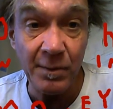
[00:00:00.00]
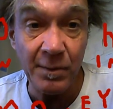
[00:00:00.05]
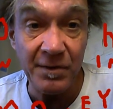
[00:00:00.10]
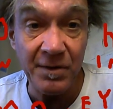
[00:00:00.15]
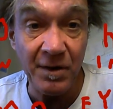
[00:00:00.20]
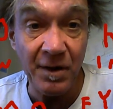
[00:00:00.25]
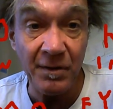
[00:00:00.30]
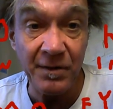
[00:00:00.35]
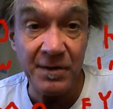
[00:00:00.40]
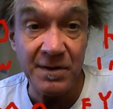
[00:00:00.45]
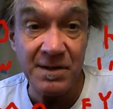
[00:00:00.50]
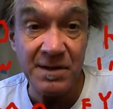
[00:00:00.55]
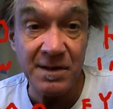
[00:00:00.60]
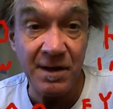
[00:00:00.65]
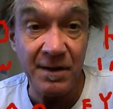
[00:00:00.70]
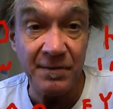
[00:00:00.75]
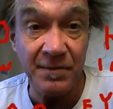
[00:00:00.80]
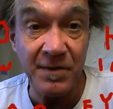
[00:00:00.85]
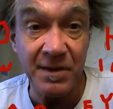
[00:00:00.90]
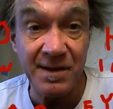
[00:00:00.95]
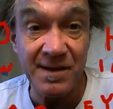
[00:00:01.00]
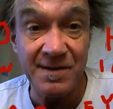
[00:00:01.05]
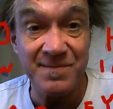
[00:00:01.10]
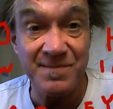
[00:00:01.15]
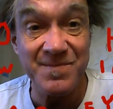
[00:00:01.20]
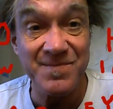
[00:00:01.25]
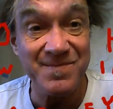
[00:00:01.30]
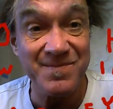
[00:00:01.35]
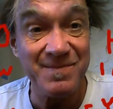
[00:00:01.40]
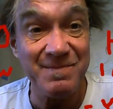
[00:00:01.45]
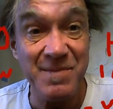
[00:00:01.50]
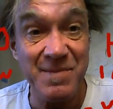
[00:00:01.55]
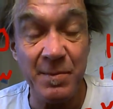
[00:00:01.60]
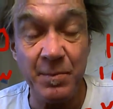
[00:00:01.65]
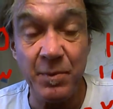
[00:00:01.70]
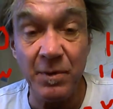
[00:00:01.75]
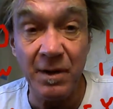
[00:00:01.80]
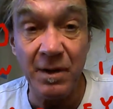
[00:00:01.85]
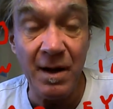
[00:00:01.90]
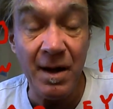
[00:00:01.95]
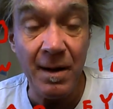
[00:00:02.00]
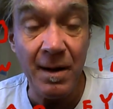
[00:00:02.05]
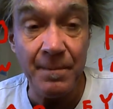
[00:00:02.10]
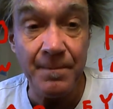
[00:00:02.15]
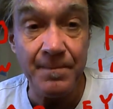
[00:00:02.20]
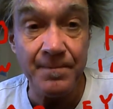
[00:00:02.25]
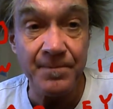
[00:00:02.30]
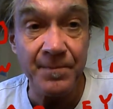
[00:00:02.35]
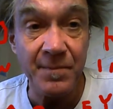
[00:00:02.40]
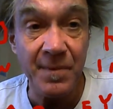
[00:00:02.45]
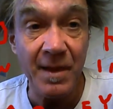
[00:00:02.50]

with all this stuff that can people up,